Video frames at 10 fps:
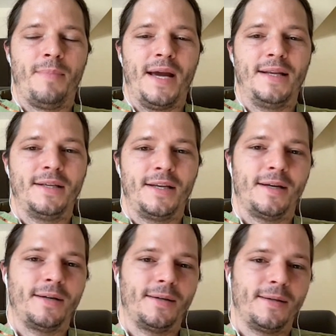
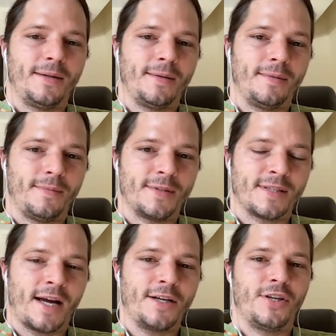abandoning
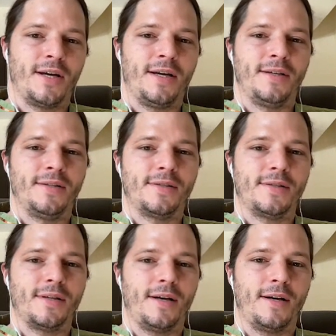side
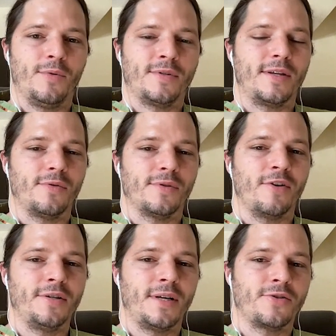chains was think was
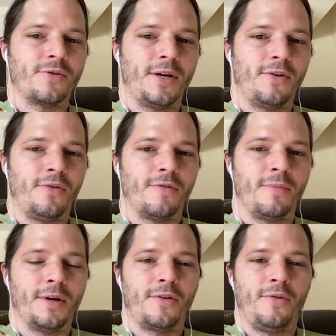very detrimental
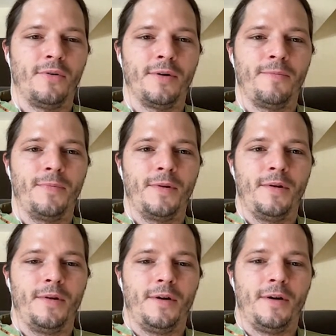for Bitcoin
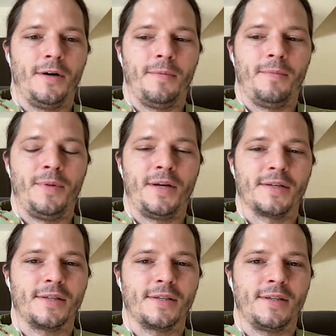um,
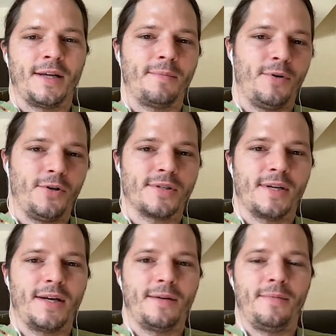because, like Paul
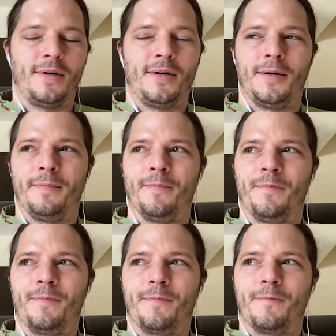said.
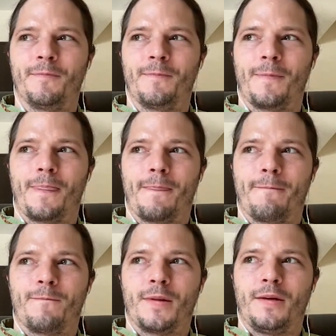Um,
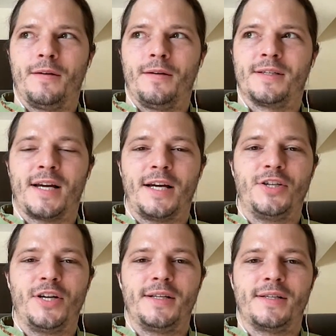
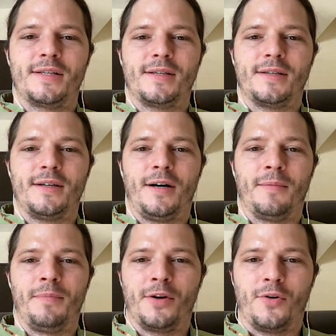sidechains
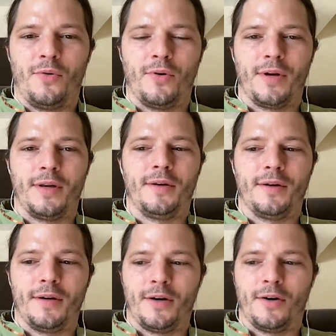on
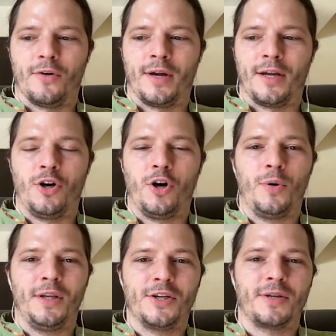Bitcoin are a
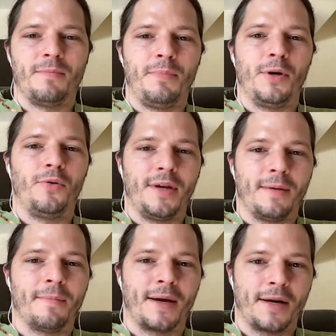coalition
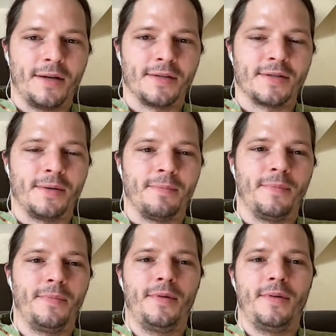building
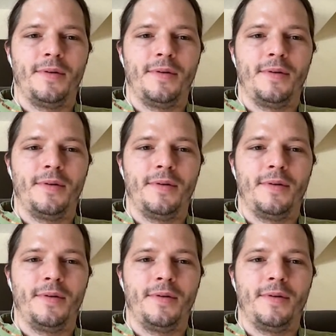mechanism.